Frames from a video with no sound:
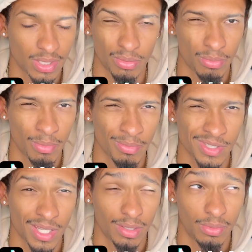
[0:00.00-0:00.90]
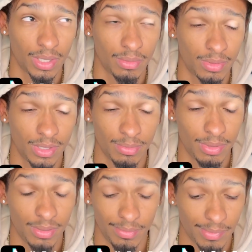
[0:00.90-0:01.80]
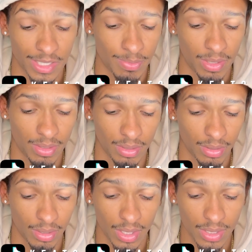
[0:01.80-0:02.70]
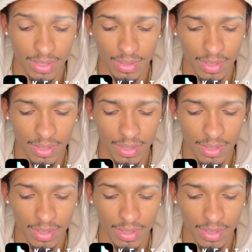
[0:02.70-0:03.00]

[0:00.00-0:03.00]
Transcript: I don't remember exactly what that was, but I spent it nonetheless.